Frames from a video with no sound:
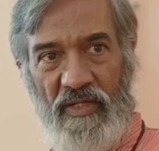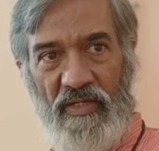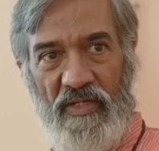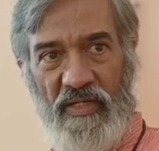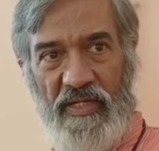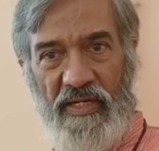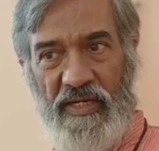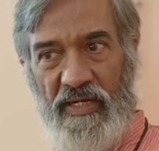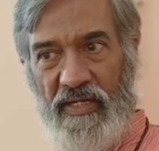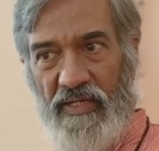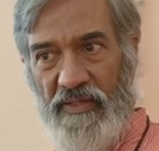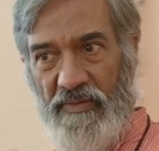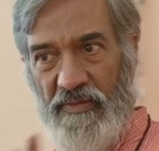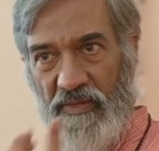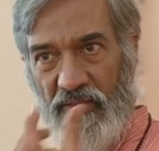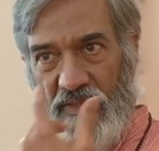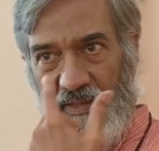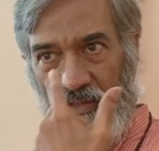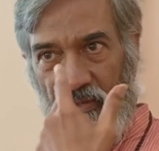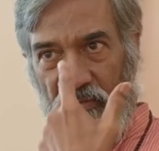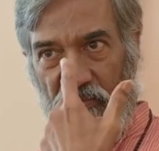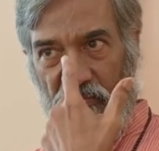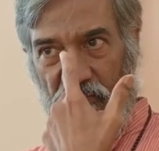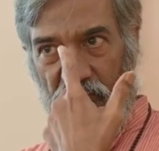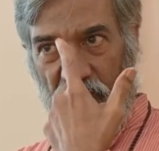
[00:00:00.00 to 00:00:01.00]
And
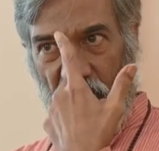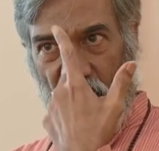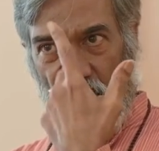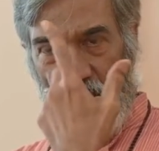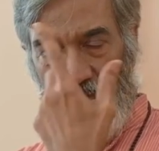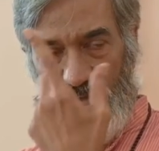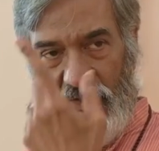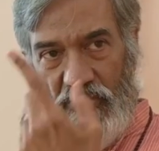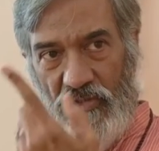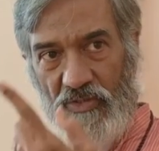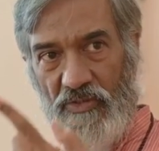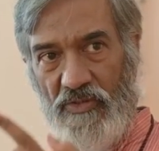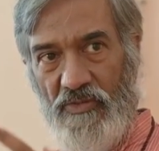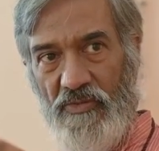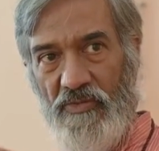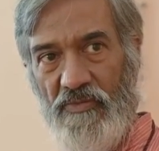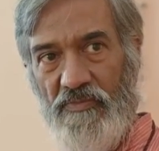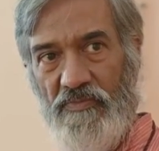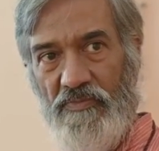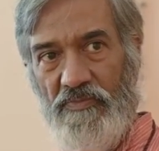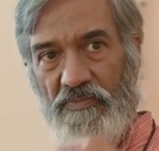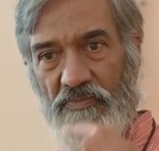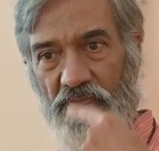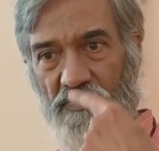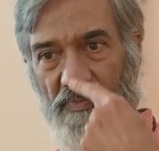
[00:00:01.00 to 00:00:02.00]

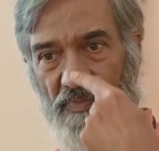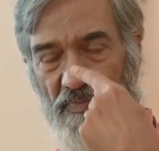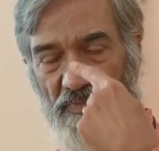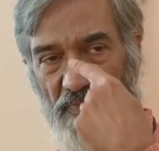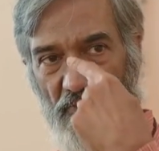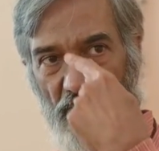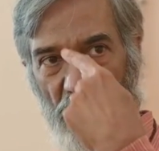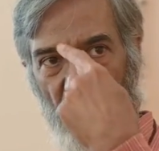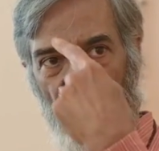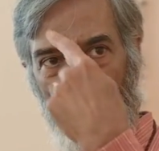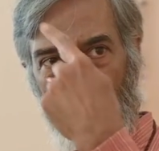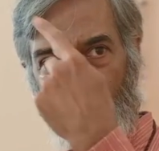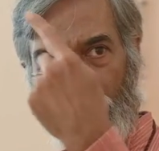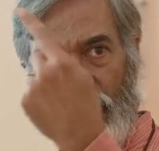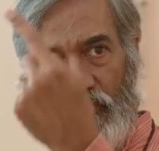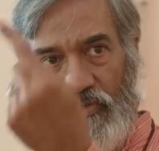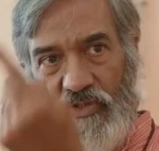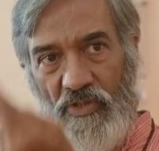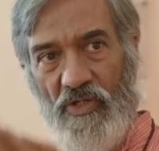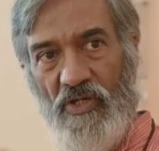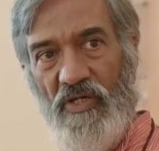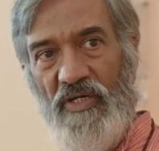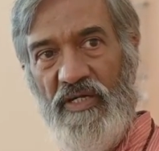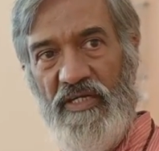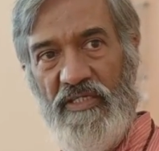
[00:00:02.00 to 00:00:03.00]
also do
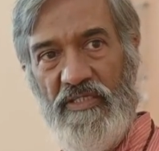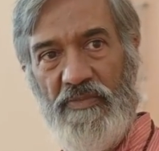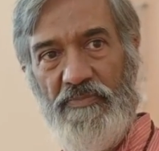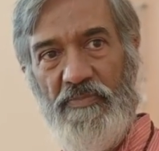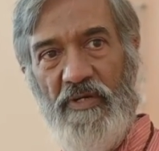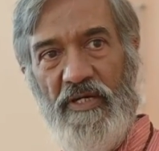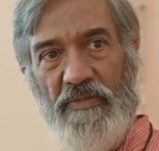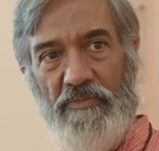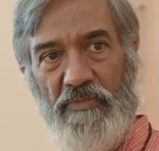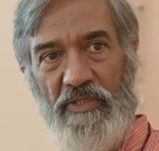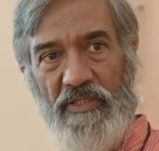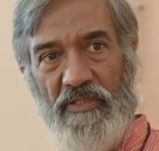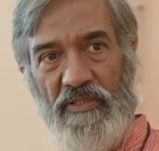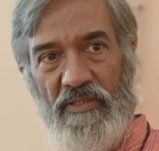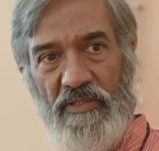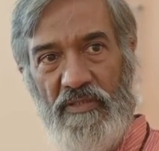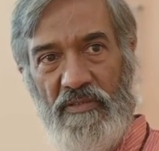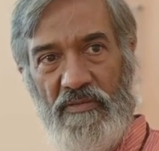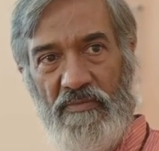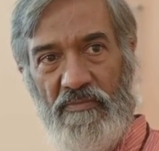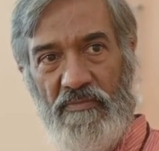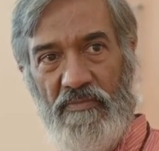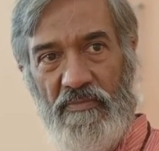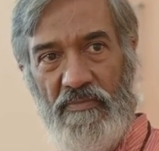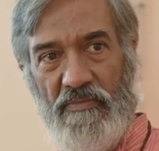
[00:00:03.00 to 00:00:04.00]
thought experiments.
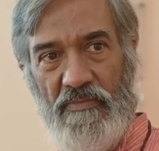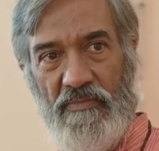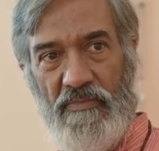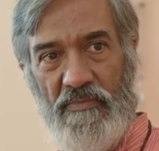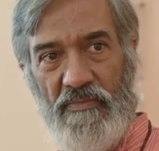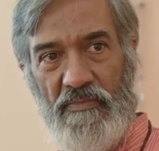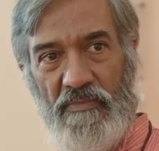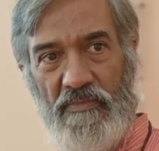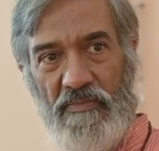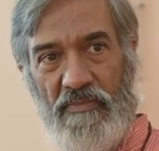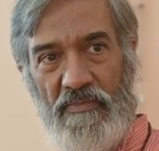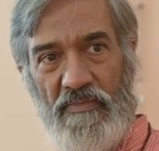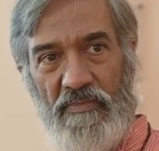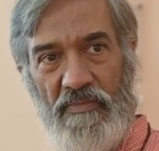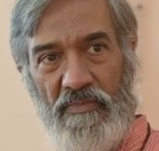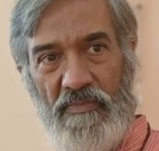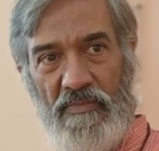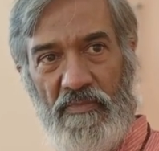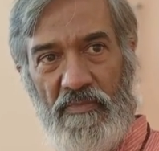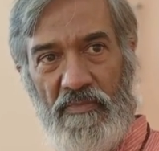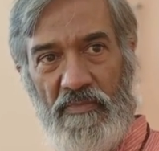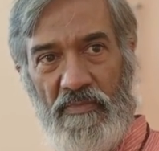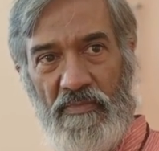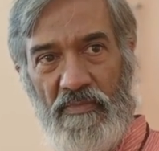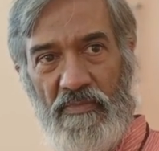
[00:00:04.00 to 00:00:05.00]
Mm-hmm.
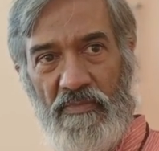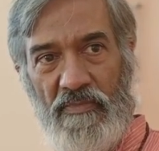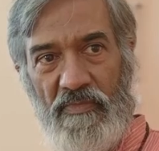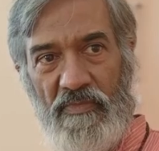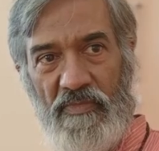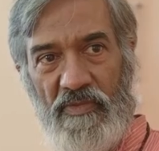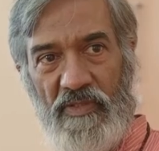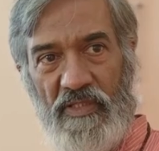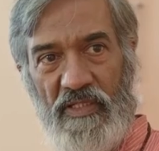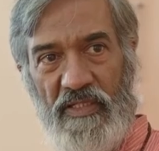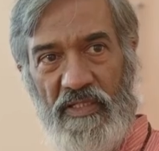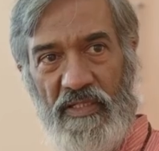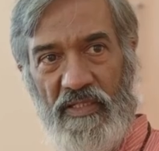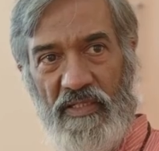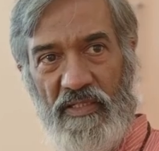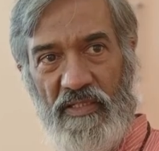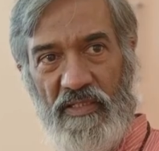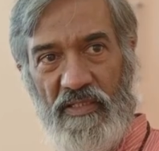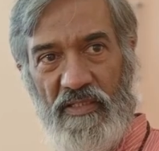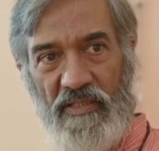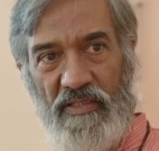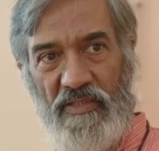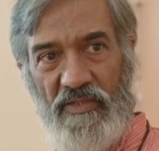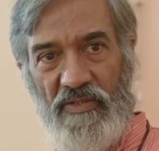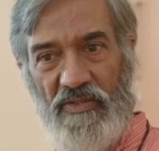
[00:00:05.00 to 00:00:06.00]
Right?
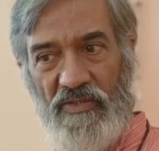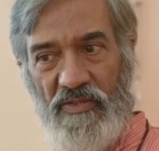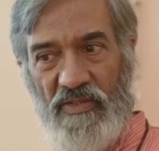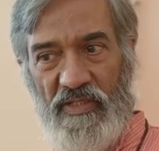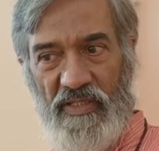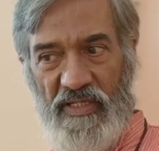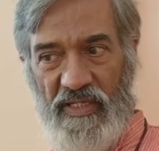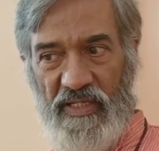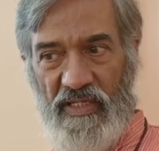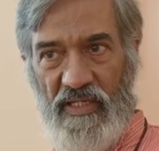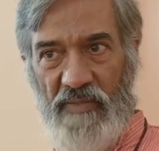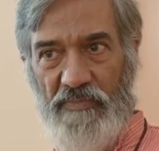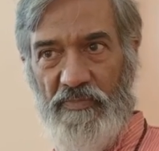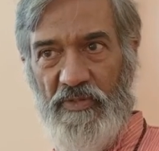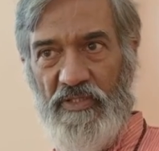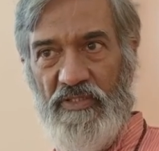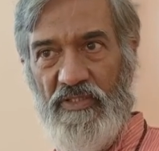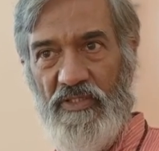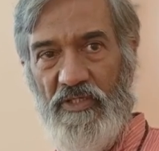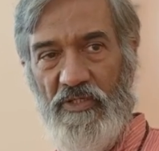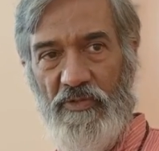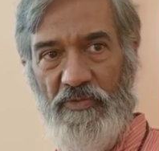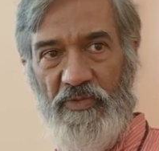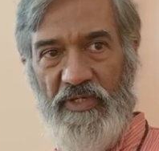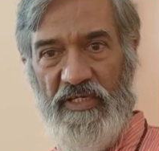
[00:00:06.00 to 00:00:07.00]
Take up a
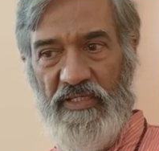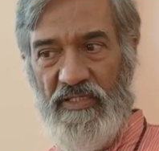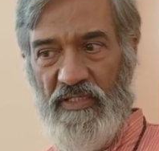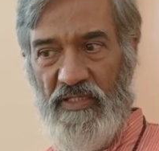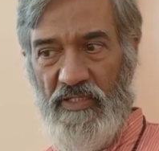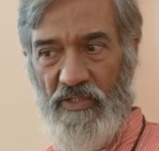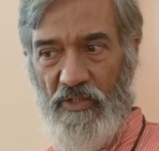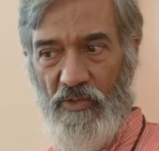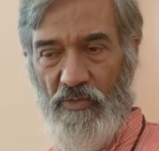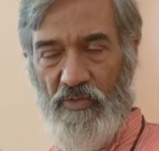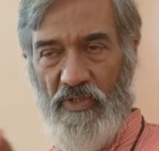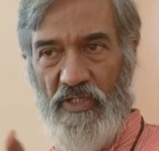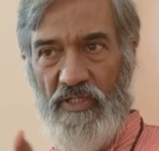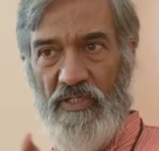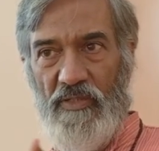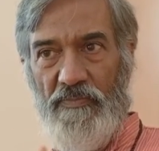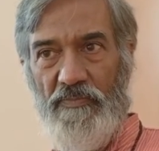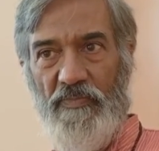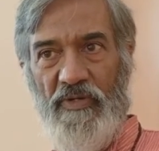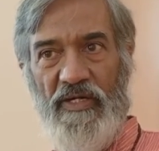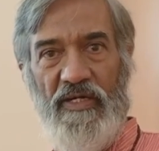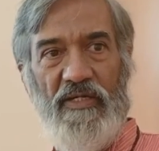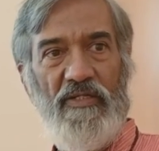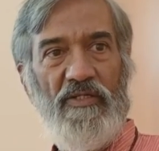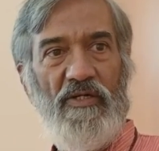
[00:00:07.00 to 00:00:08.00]
situation and do a
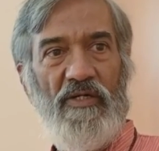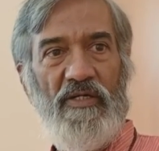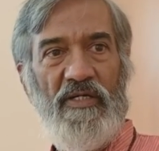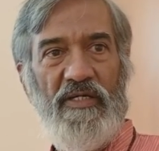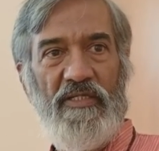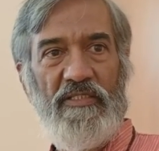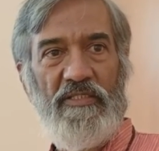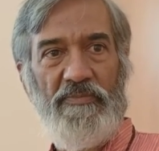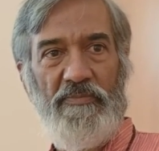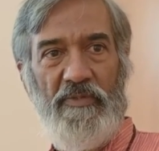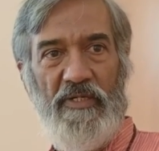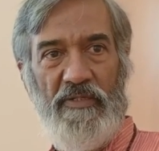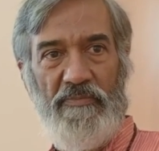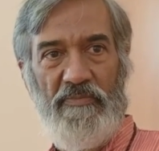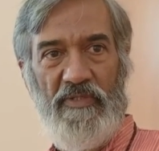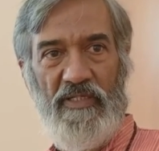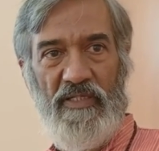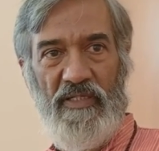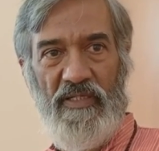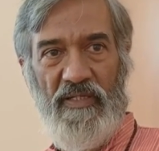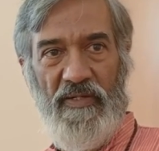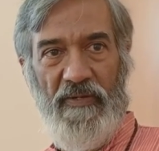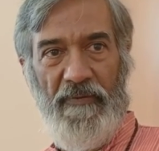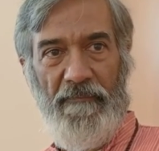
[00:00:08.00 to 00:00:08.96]
complete thought experiment.